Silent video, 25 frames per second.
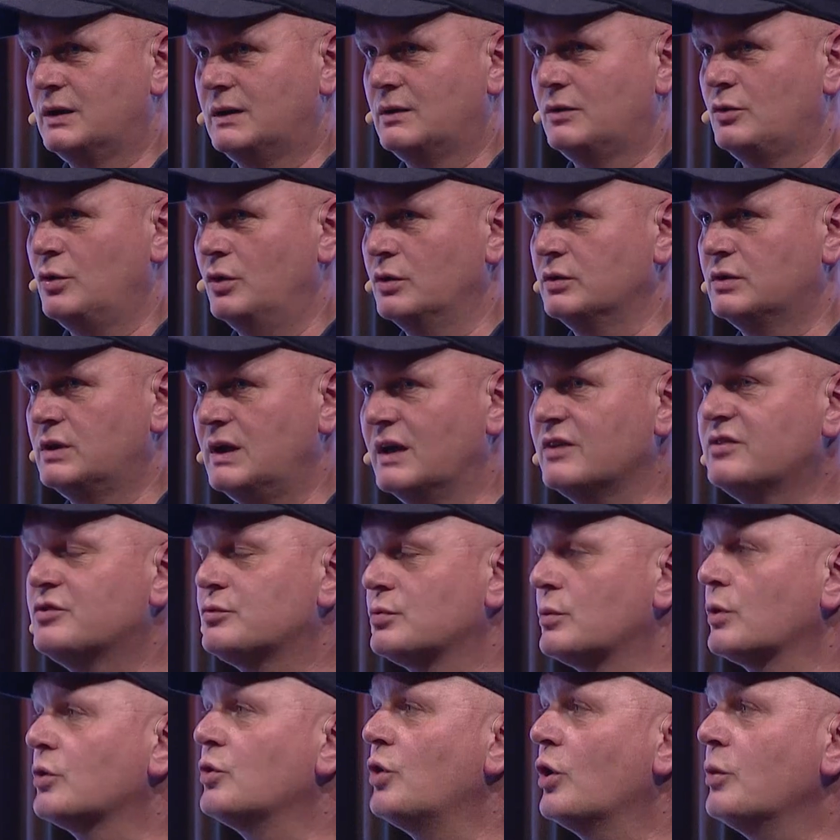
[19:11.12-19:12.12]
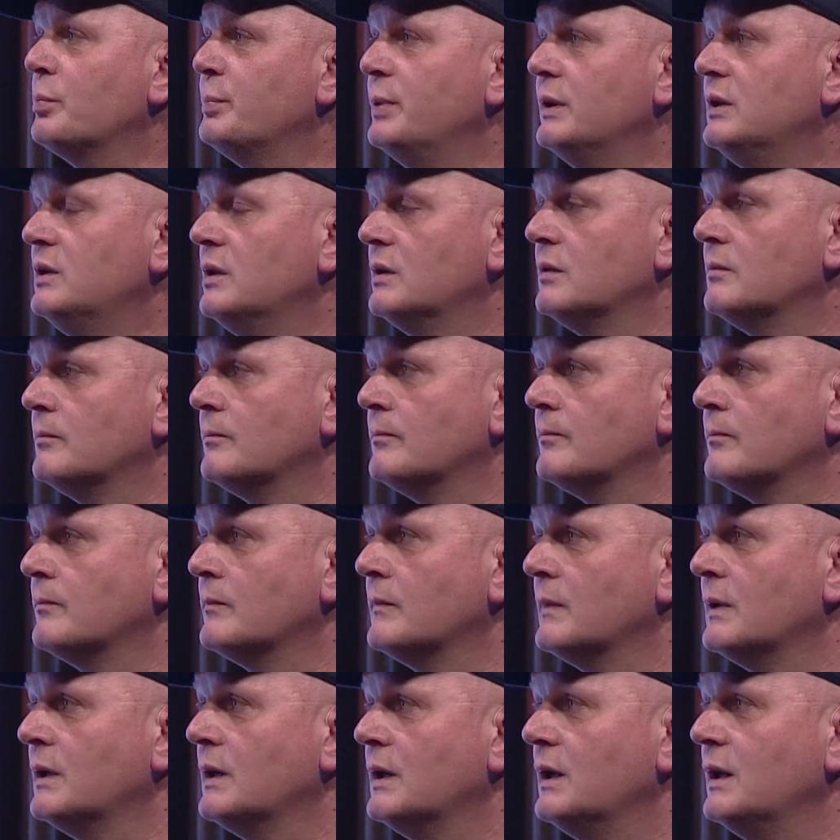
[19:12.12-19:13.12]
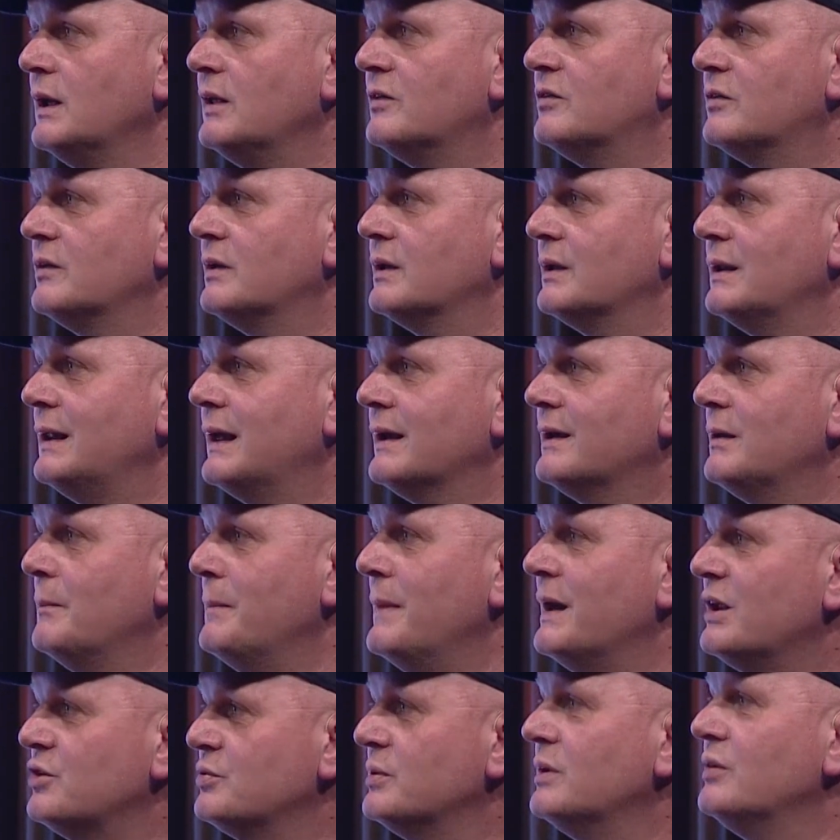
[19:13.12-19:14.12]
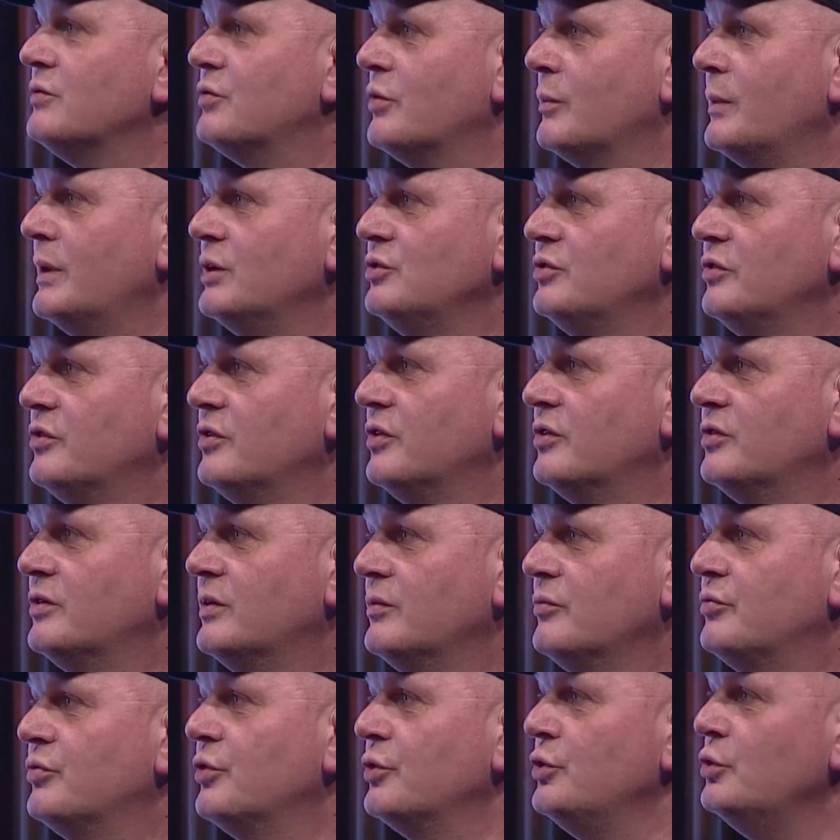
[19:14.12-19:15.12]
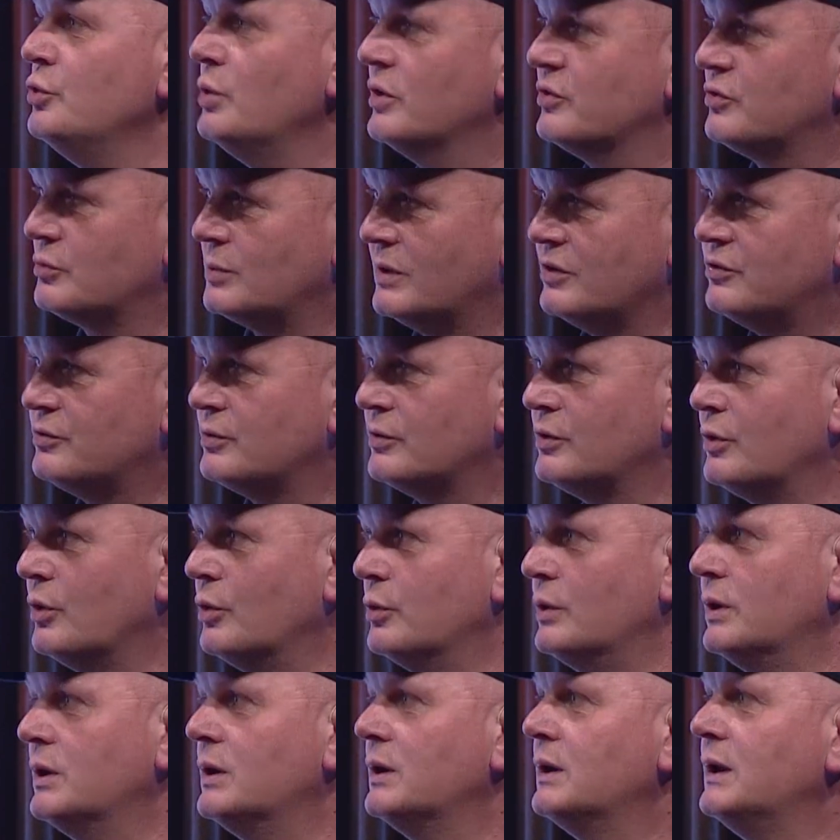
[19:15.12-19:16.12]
called Gastro Cockpit. It's like a management information system for you as a restaurant owner,